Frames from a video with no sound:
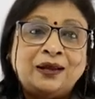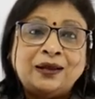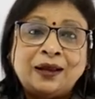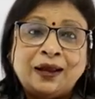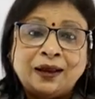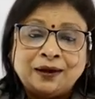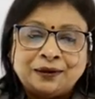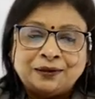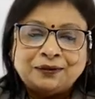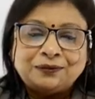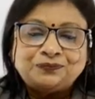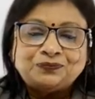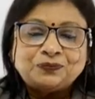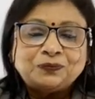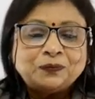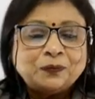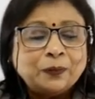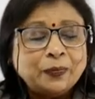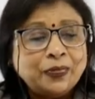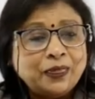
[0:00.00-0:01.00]
and
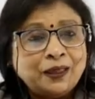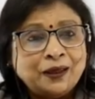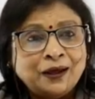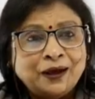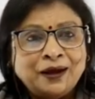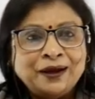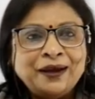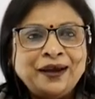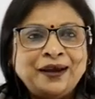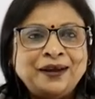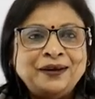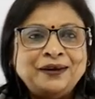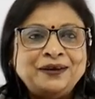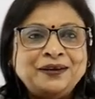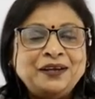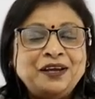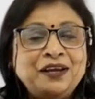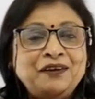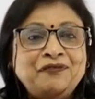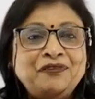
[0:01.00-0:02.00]
again
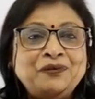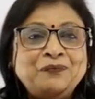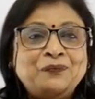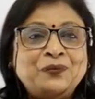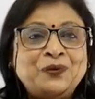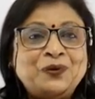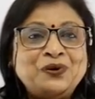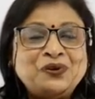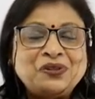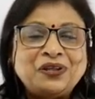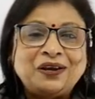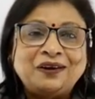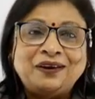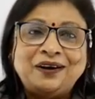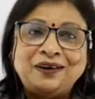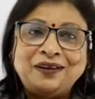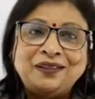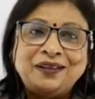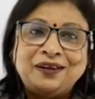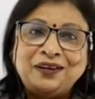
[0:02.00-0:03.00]
if imports are
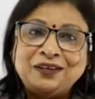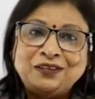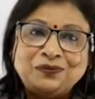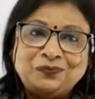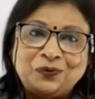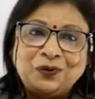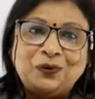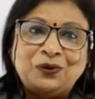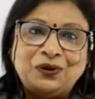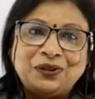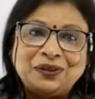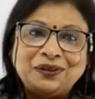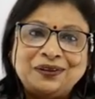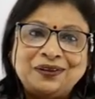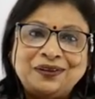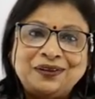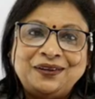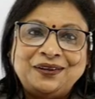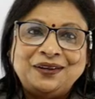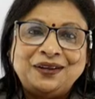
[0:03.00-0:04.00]
greater than exports
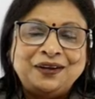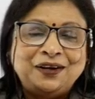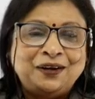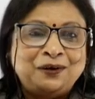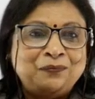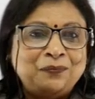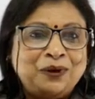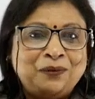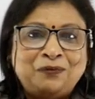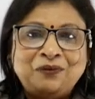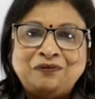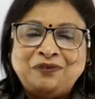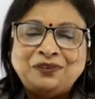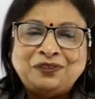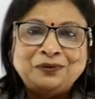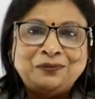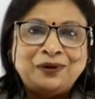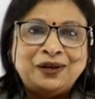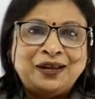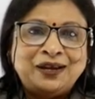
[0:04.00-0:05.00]
it may be
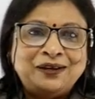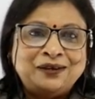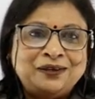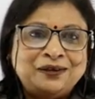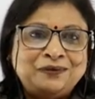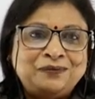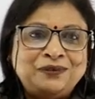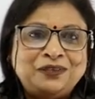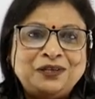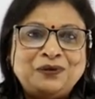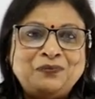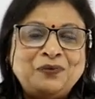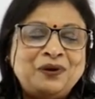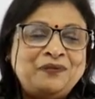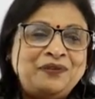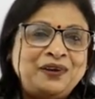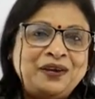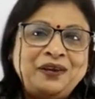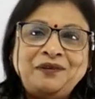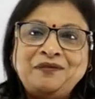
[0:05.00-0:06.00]
visible items, it may
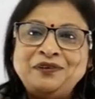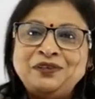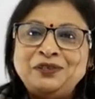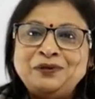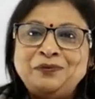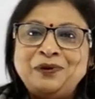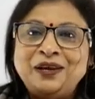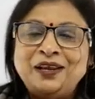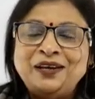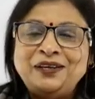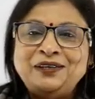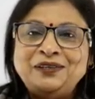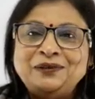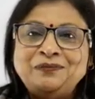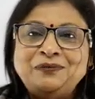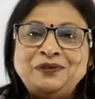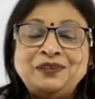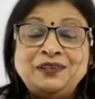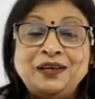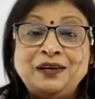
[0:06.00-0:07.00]
be invisible
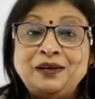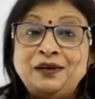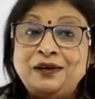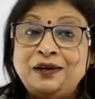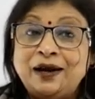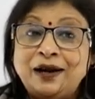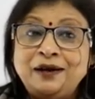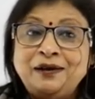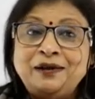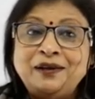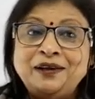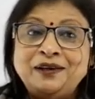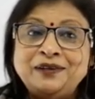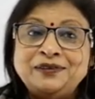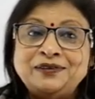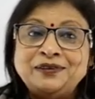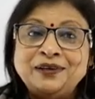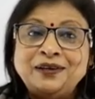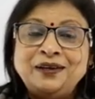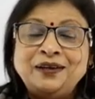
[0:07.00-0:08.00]
items, then in that
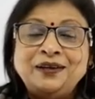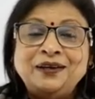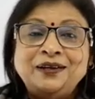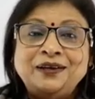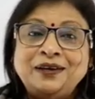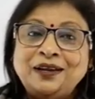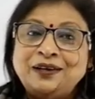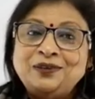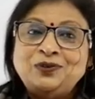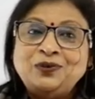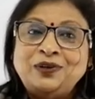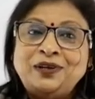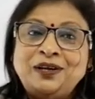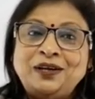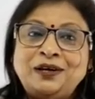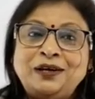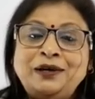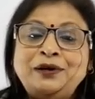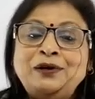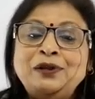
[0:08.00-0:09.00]
case, naturally
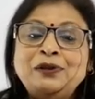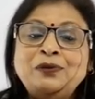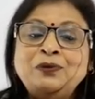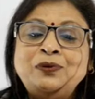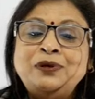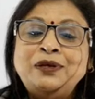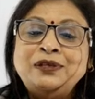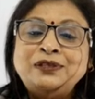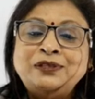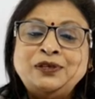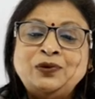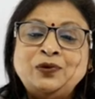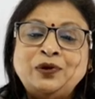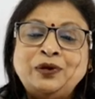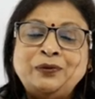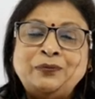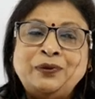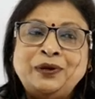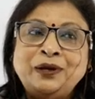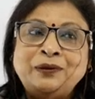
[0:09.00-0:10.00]
it leads to
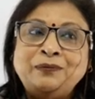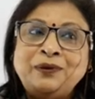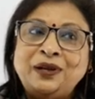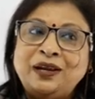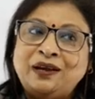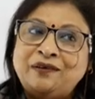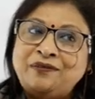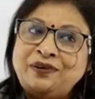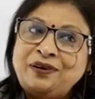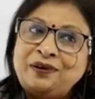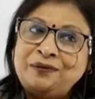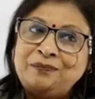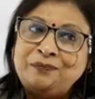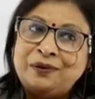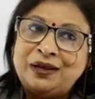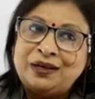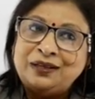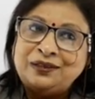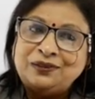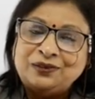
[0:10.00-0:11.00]
disequilibrium in our
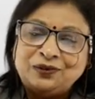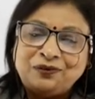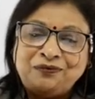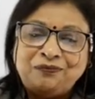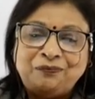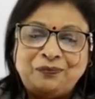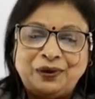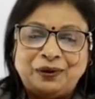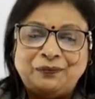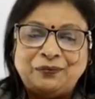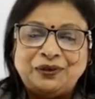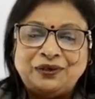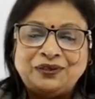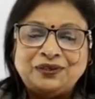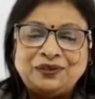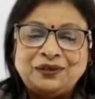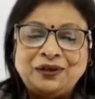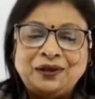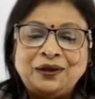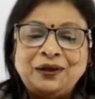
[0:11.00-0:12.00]
balance of
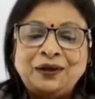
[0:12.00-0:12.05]
payment.